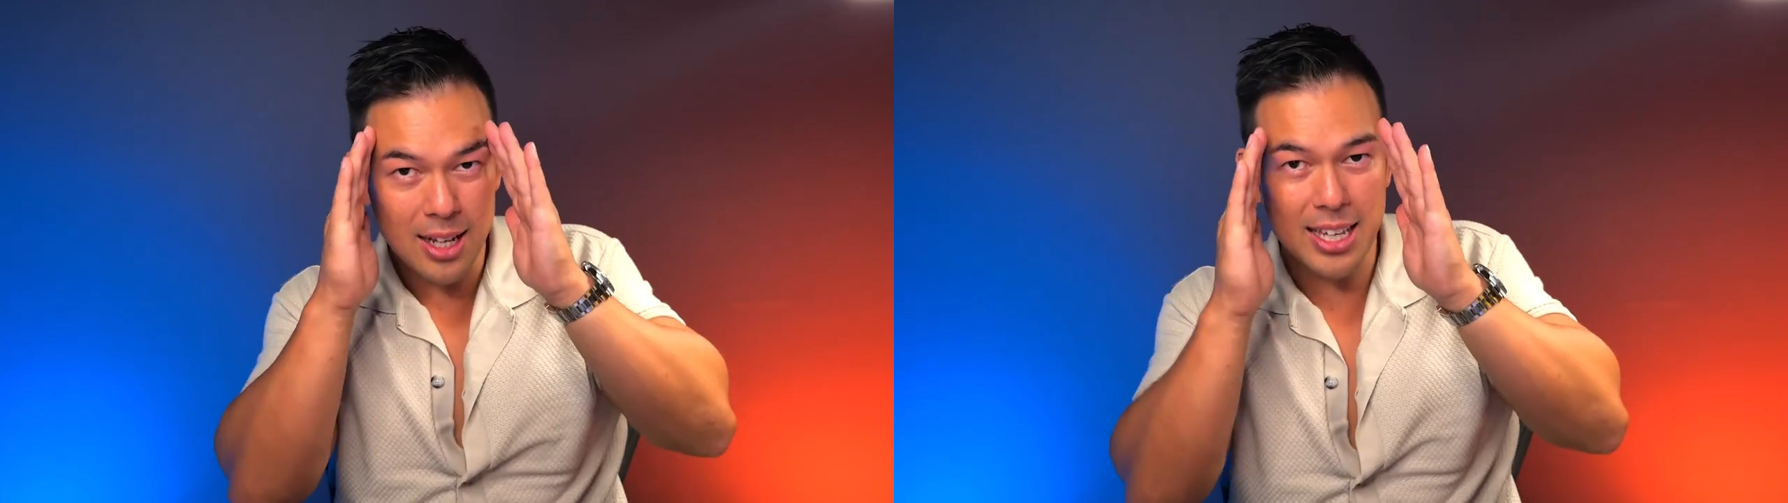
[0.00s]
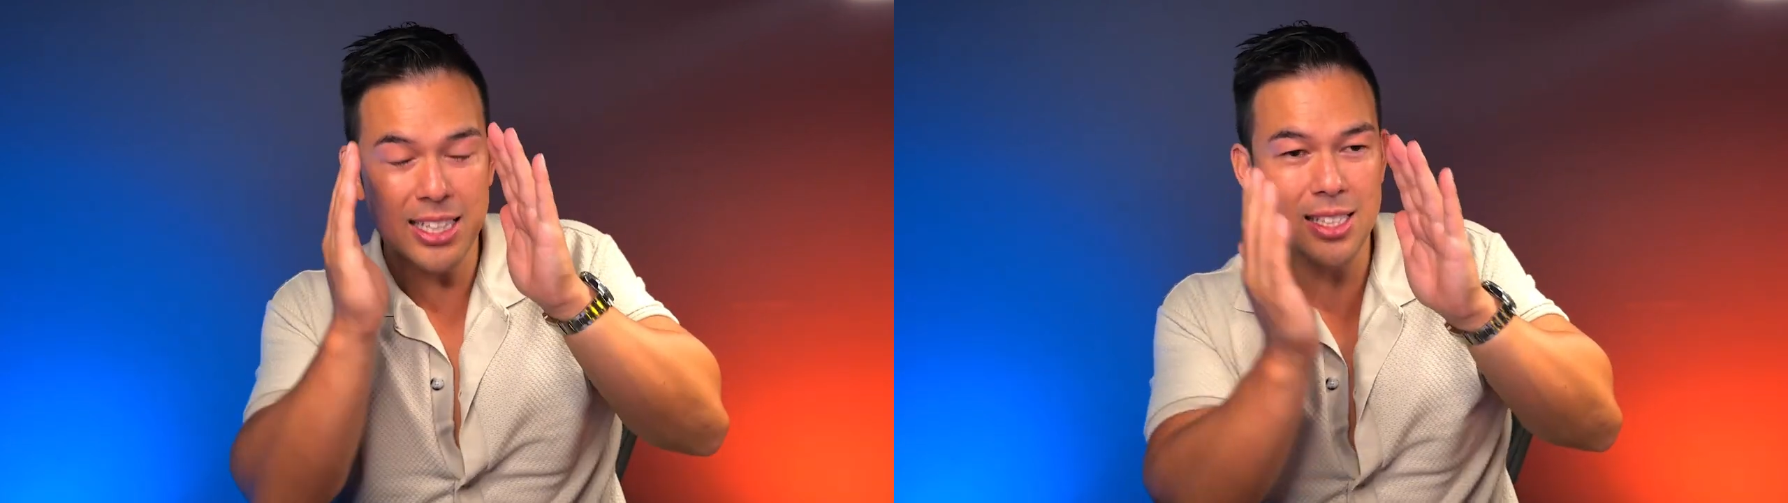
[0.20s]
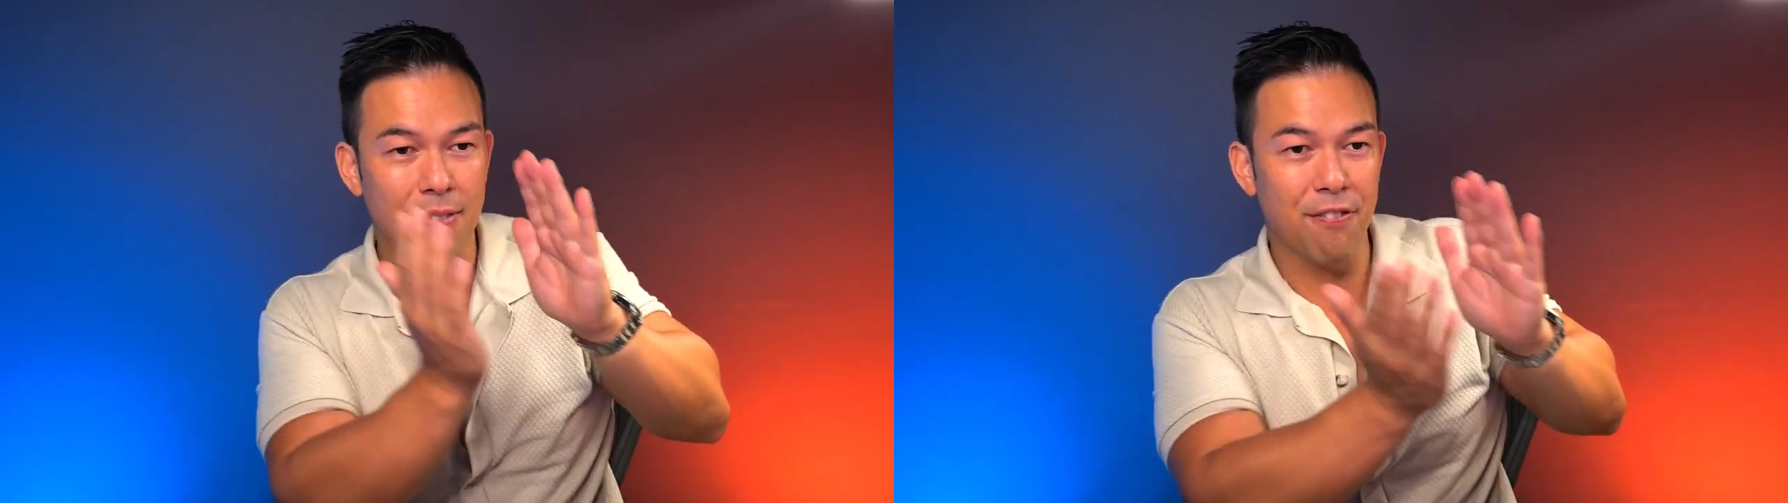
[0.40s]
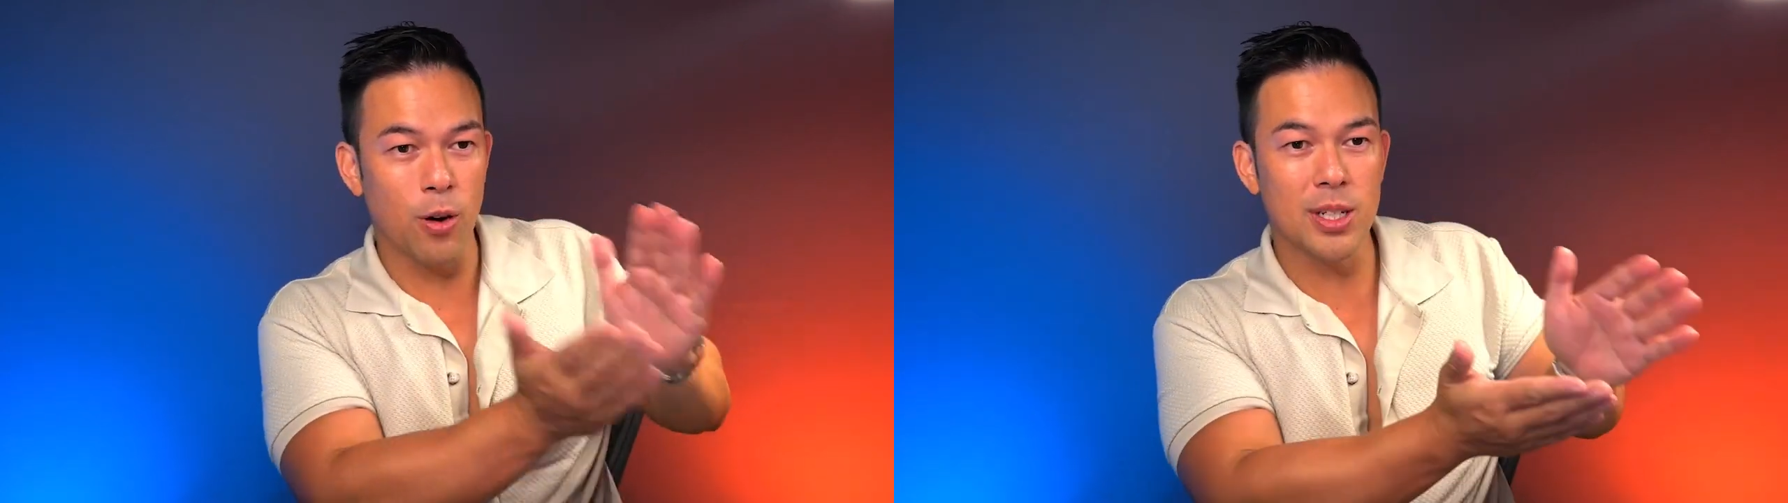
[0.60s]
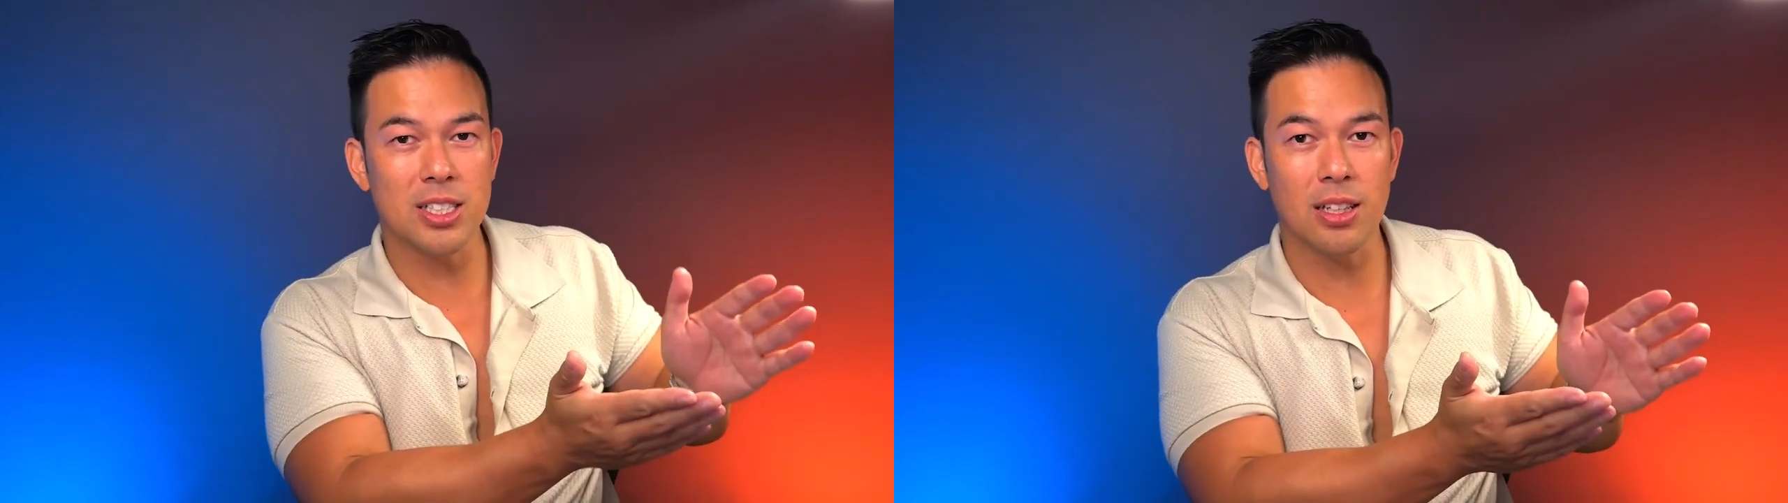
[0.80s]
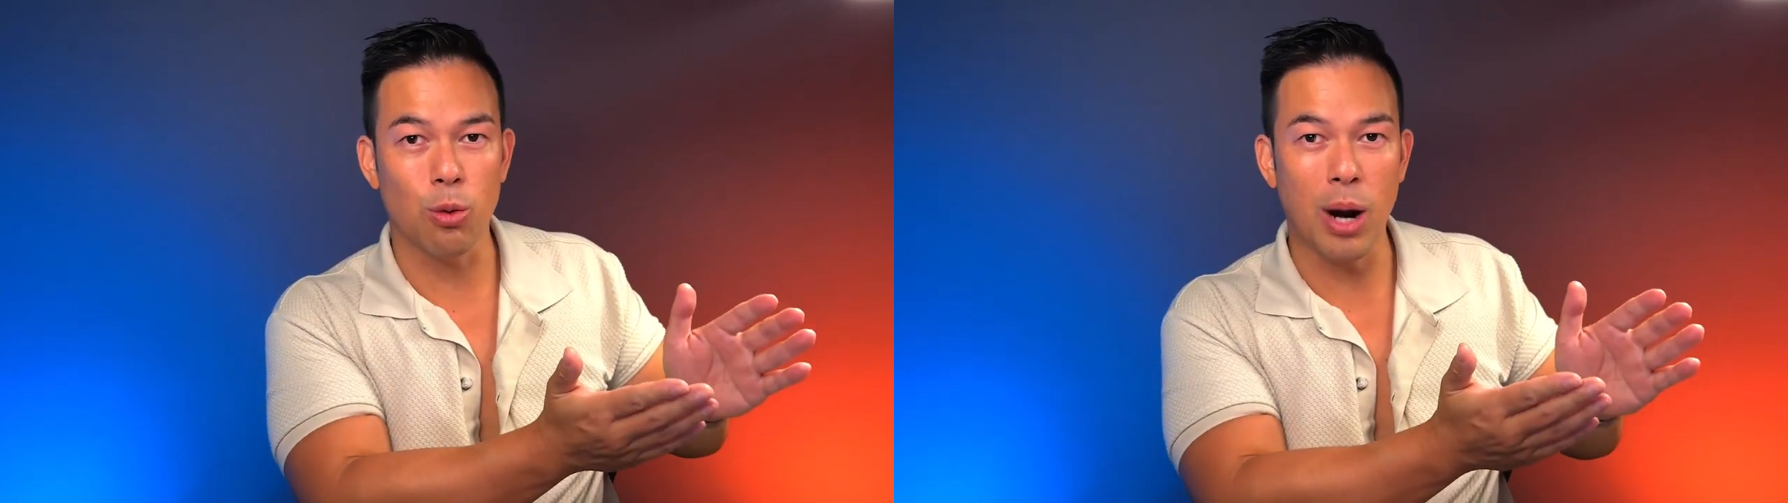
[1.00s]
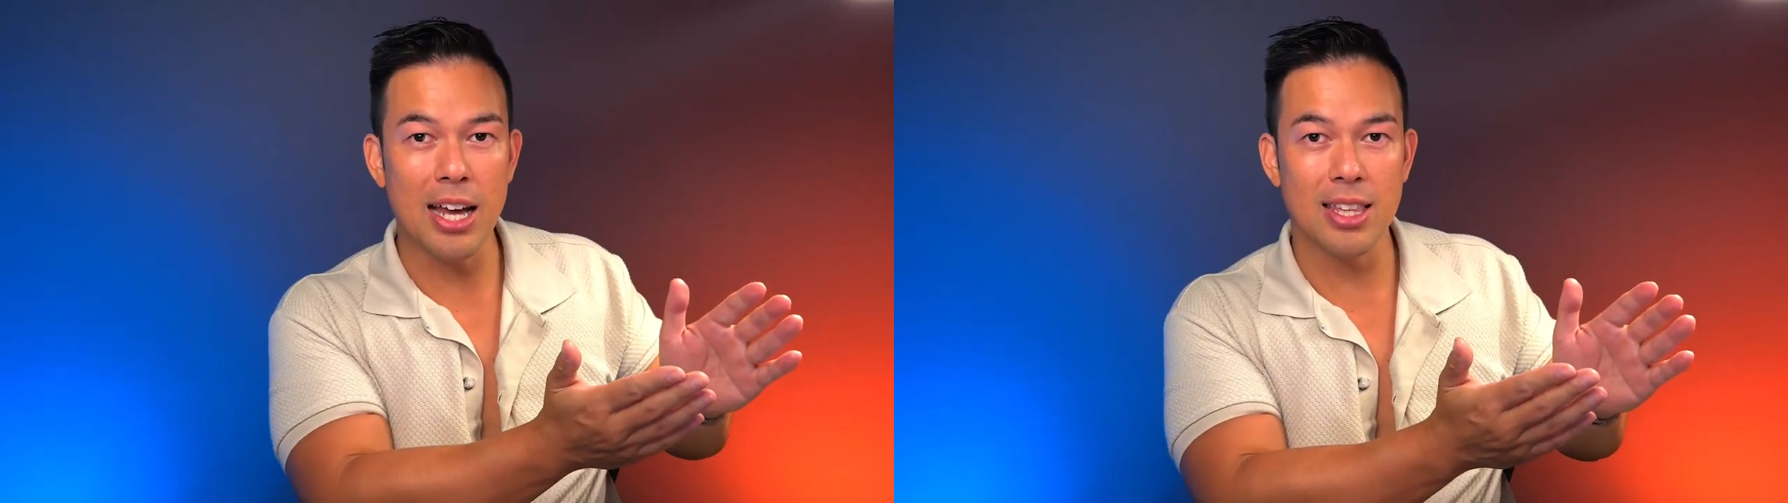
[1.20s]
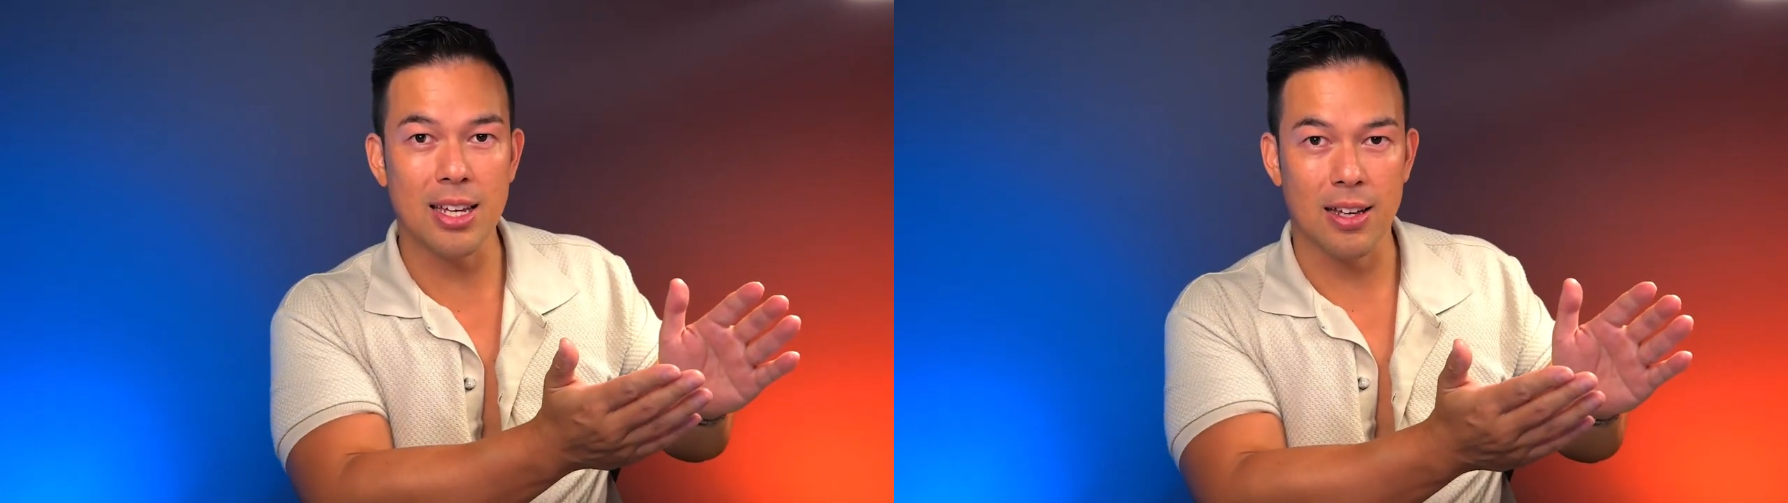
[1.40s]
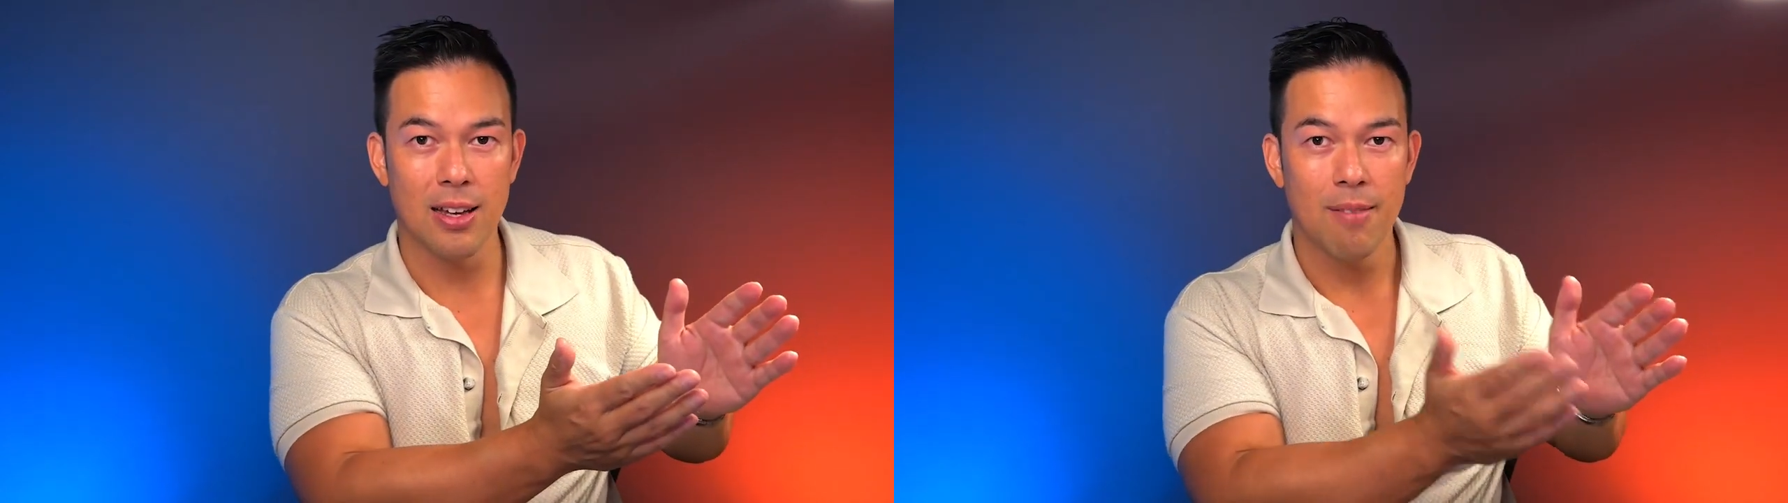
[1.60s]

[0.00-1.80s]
gets them focused on the right thing,